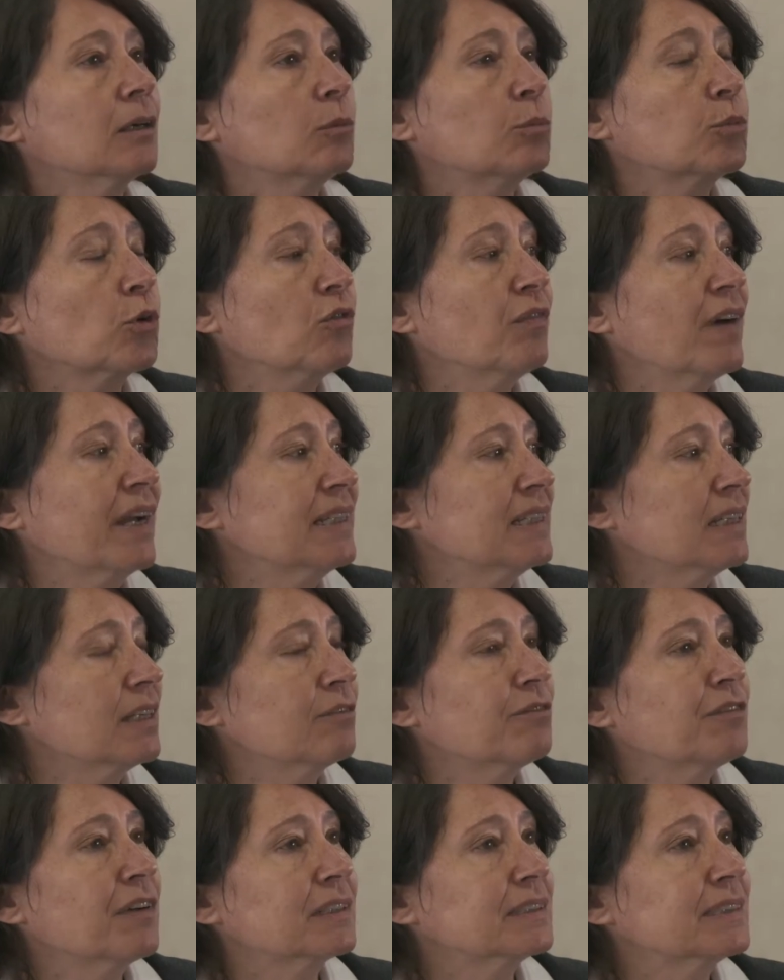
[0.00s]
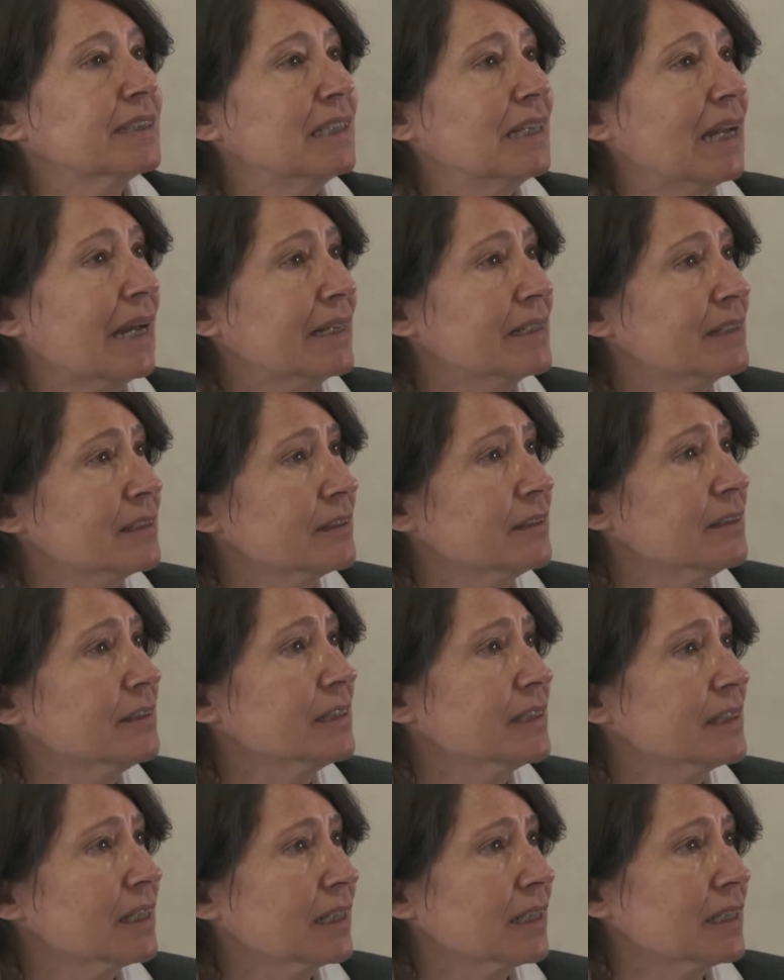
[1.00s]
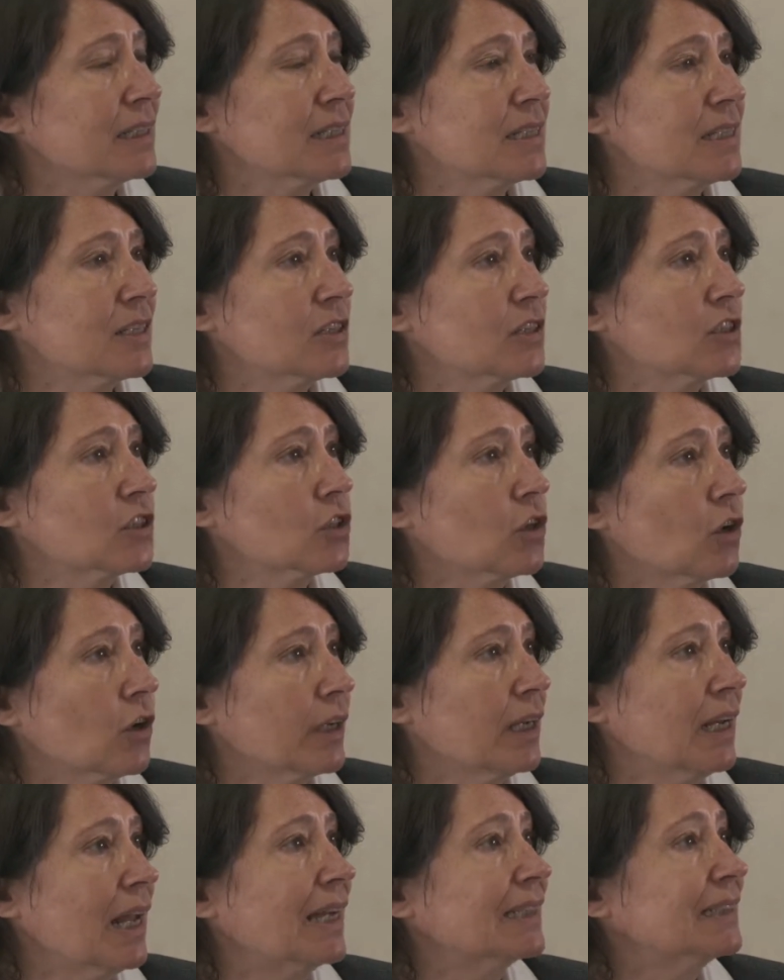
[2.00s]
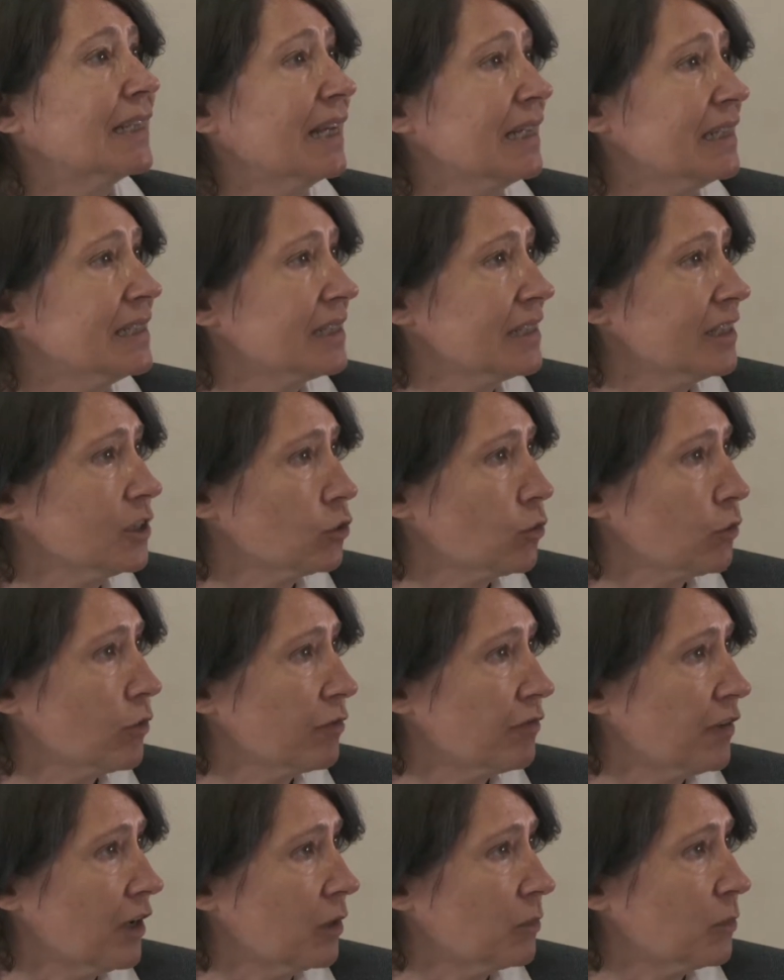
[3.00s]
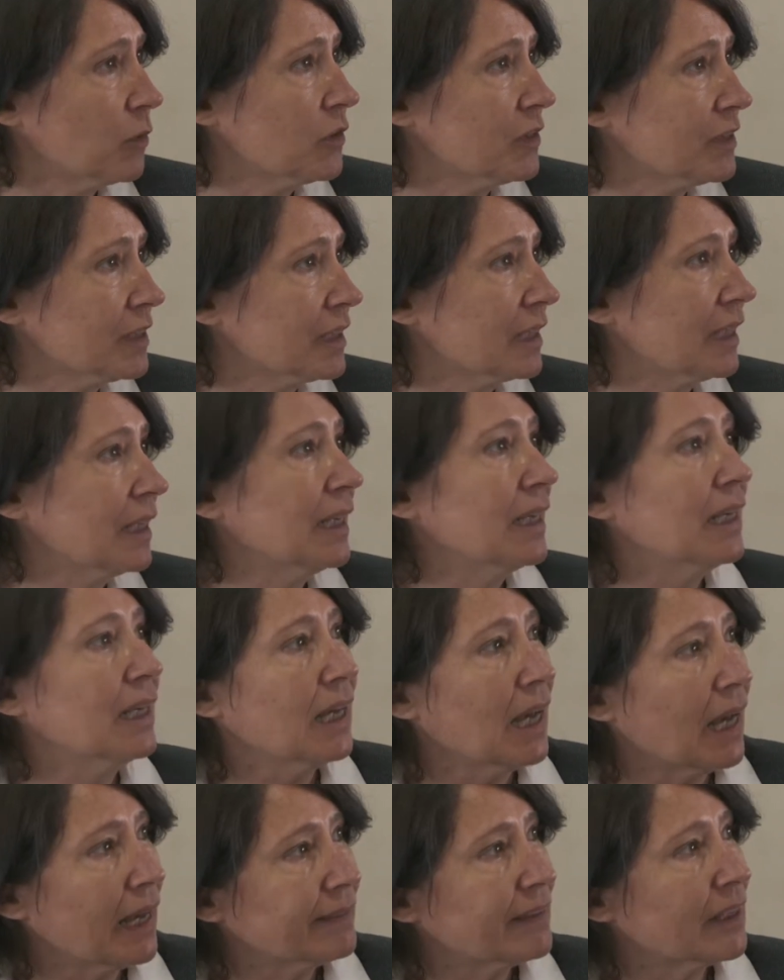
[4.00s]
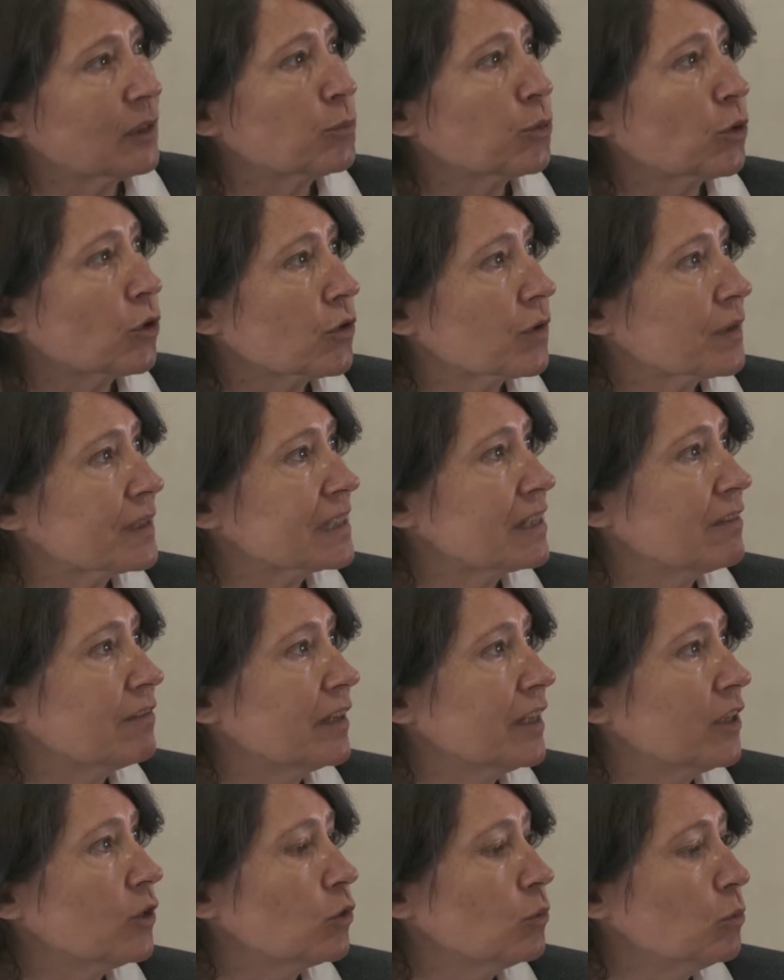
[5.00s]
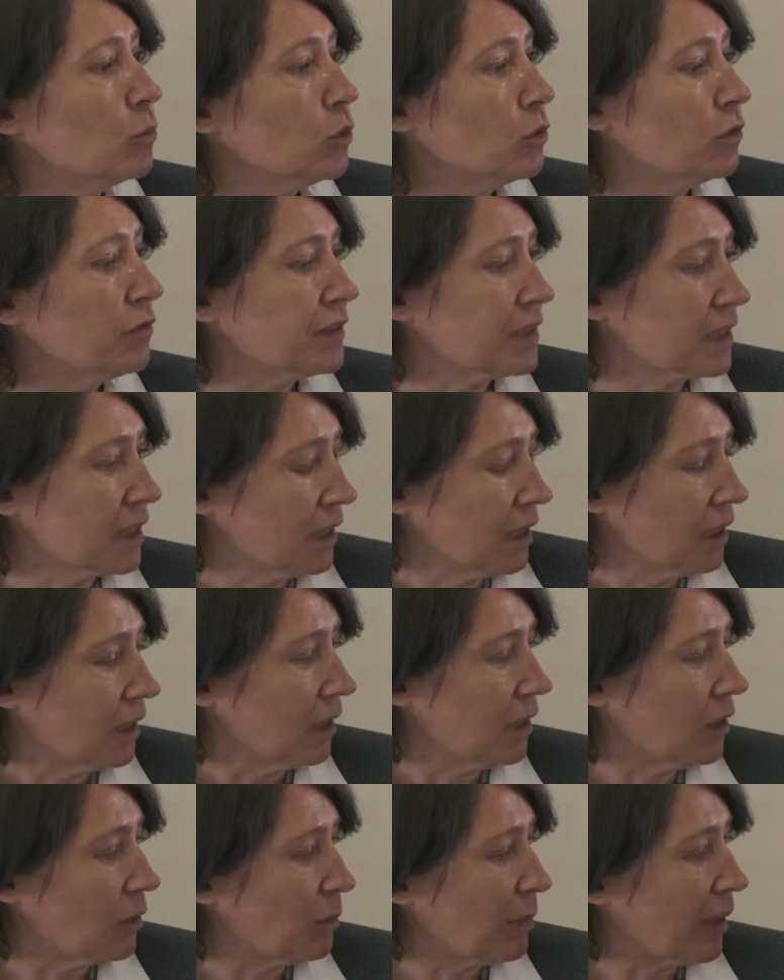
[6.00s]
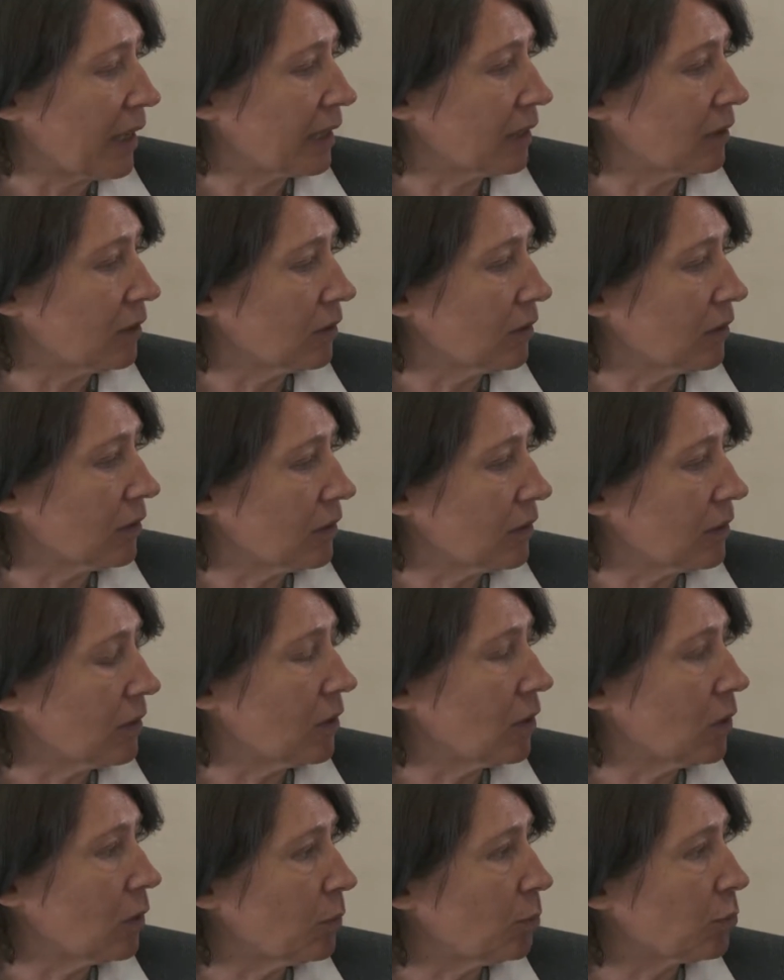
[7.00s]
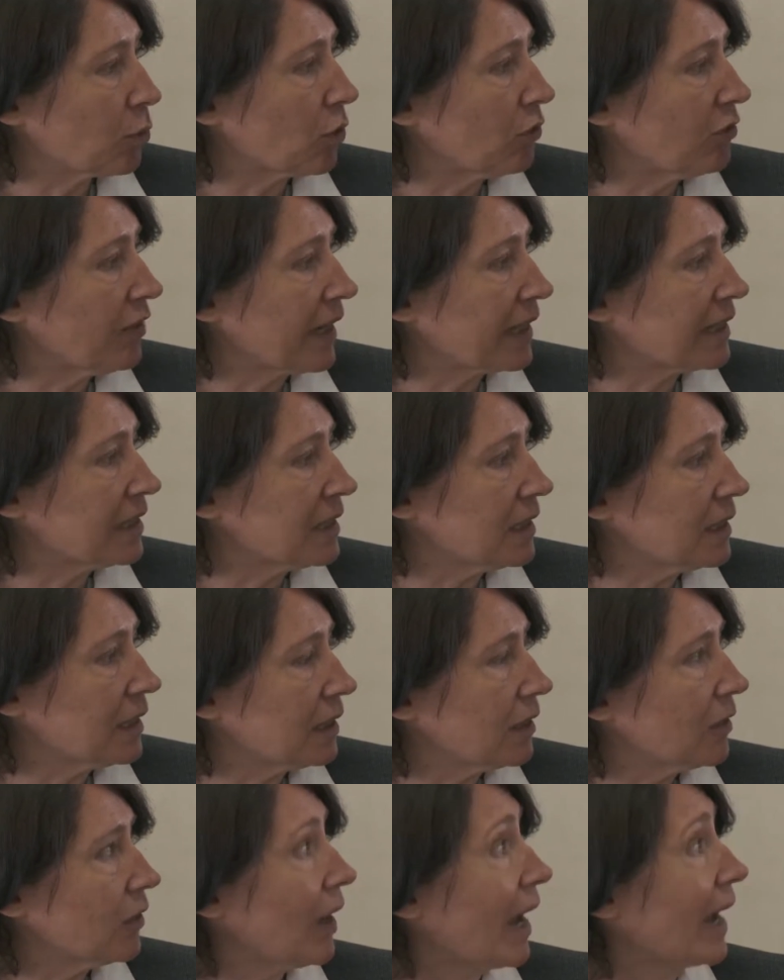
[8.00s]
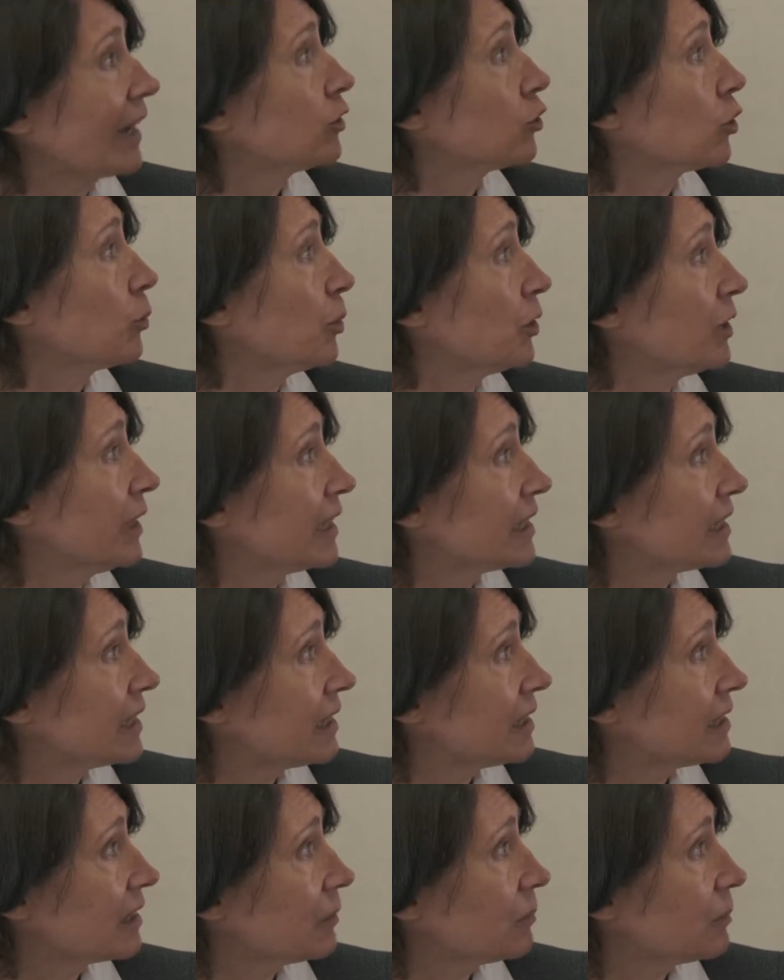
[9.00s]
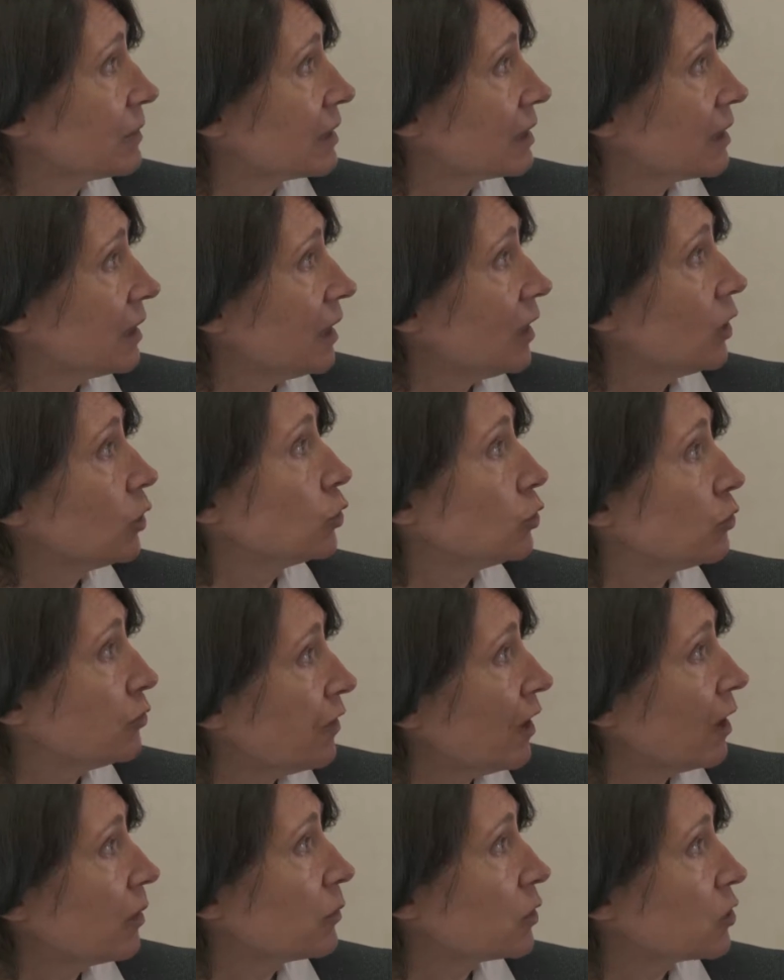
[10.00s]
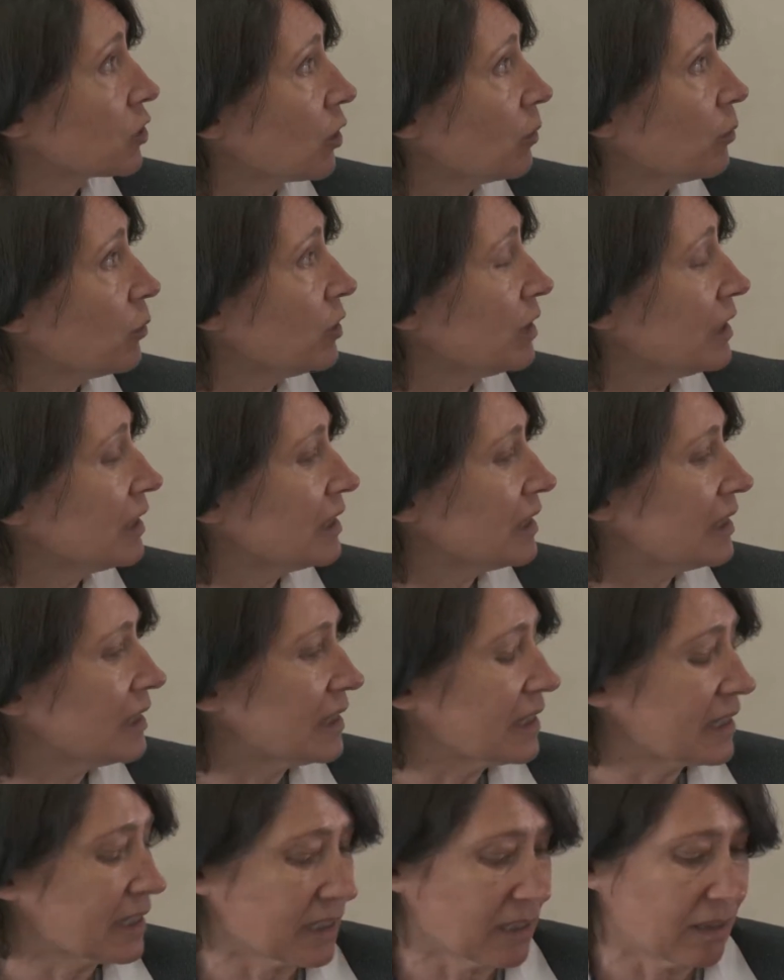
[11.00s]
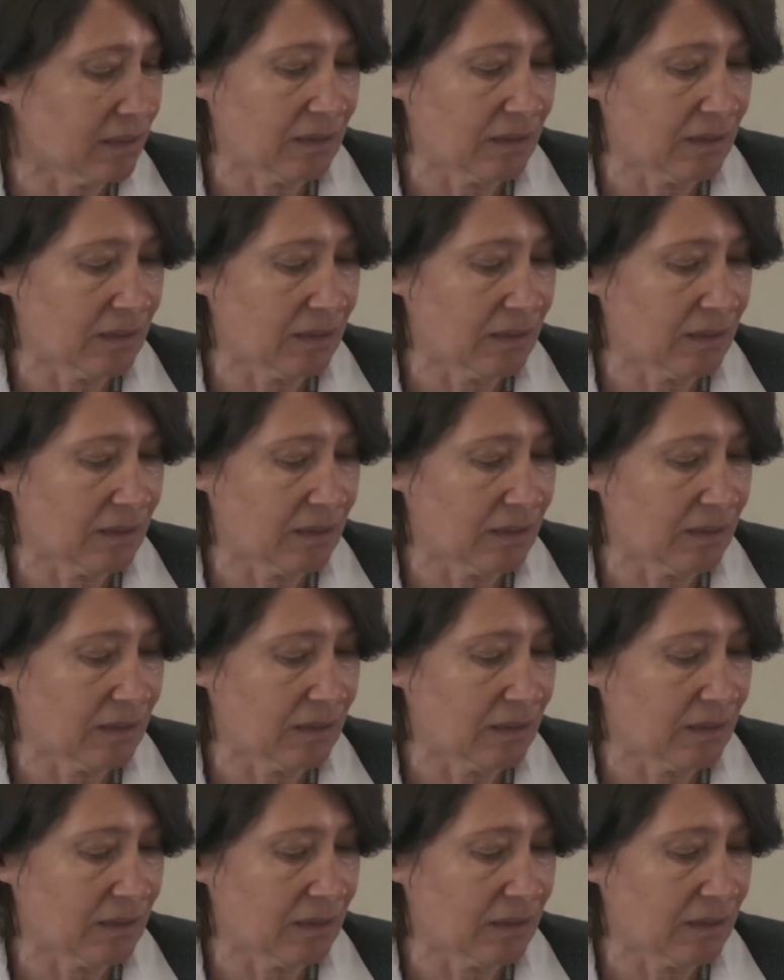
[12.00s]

providing fertilizers and soil analysis to the farmers. And then progressively you moved by providing hydroponic systems to farmers' communities